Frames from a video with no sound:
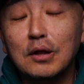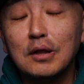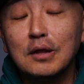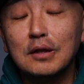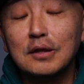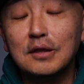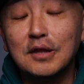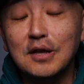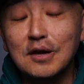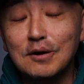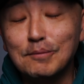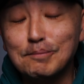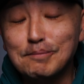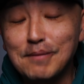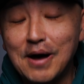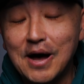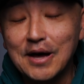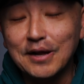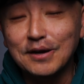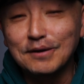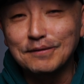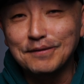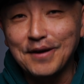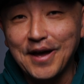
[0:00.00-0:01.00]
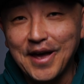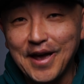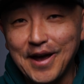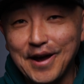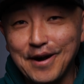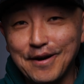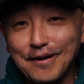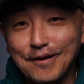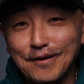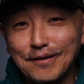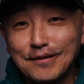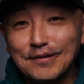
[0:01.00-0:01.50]
the amount of
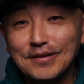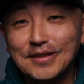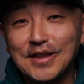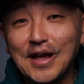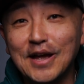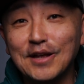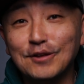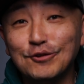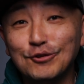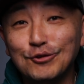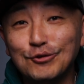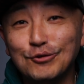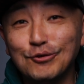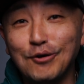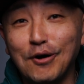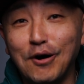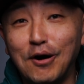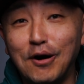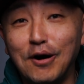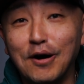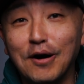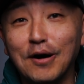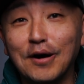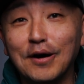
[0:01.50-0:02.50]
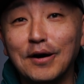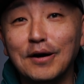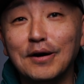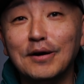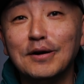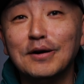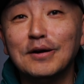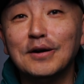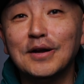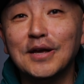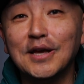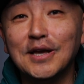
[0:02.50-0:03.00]
air that you are
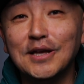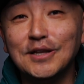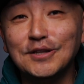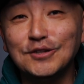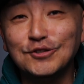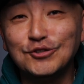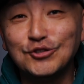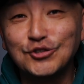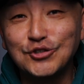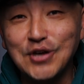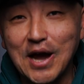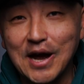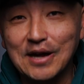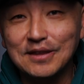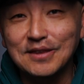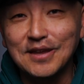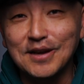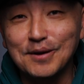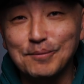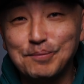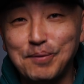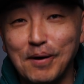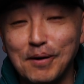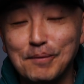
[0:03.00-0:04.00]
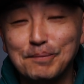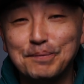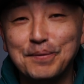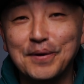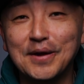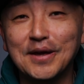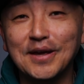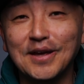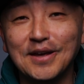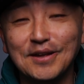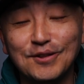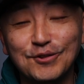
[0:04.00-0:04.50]

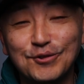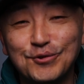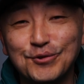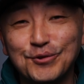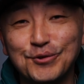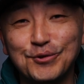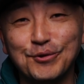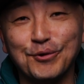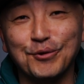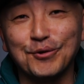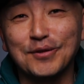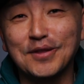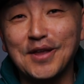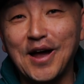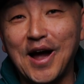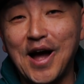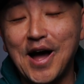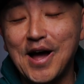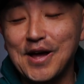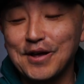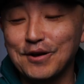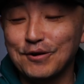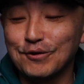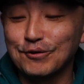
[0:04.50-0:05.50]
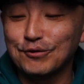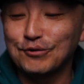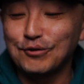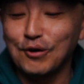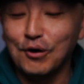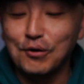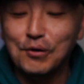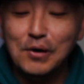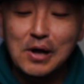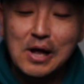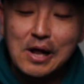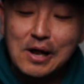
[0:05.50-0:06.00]
pumping into your tire.
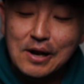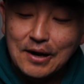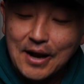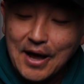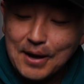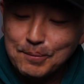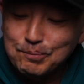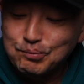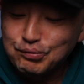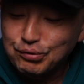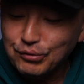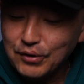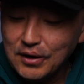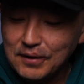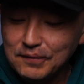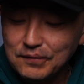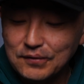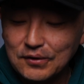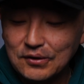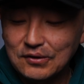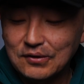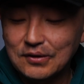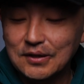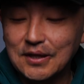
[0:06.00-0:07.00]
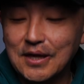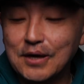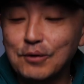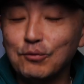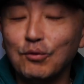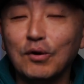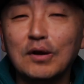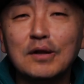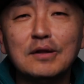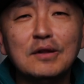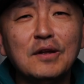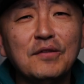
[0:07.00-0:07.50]
So like previously,
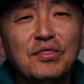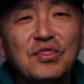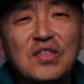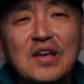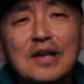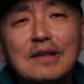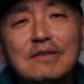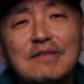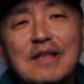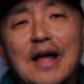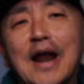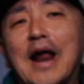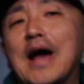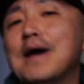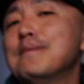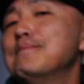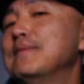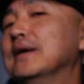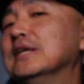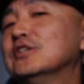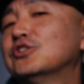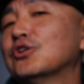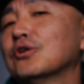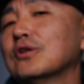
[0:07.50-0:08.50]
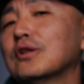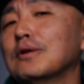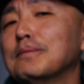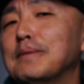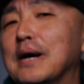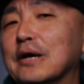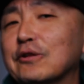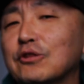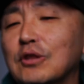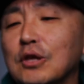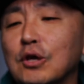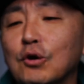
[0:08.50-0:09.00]
one of the things that I mentioned
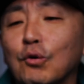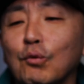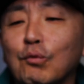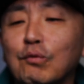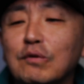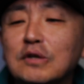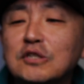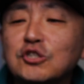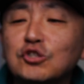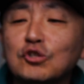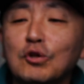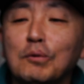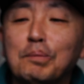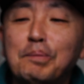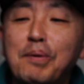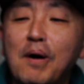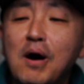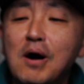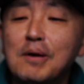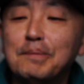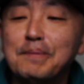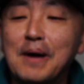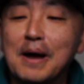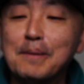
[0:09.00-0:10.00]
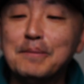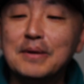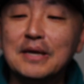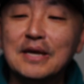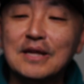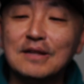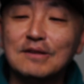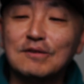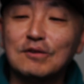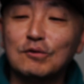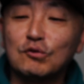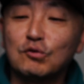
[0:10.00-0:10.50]
about the original pump, I mean,
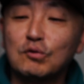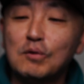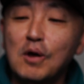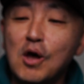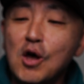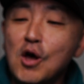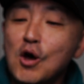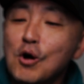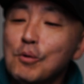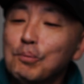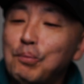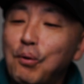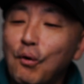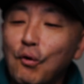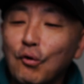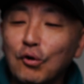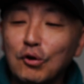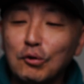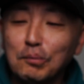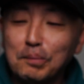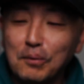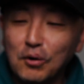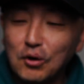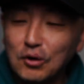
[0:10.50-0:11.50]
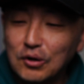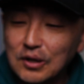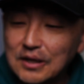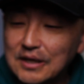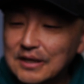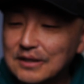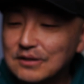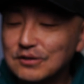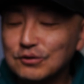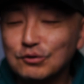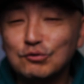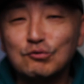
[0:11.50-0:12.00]
it's portable,
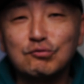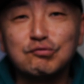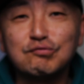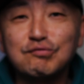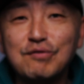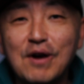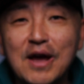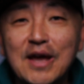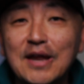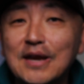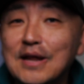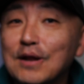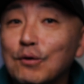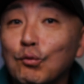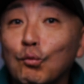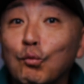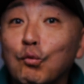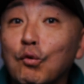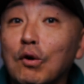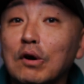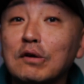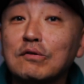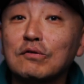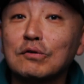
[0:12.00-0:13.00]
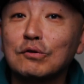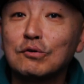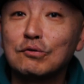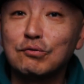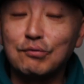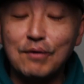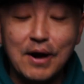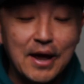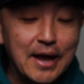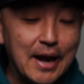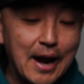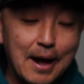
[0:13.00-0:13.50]
it's great, it works
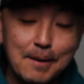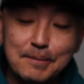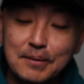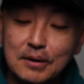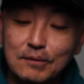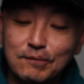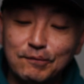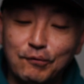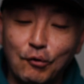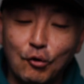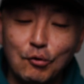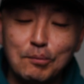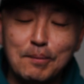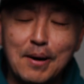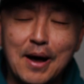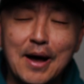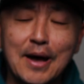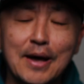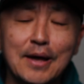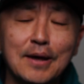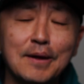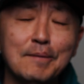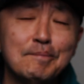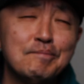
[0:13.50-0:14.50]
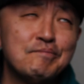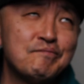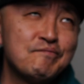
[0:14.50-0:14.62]
great. I mean, for my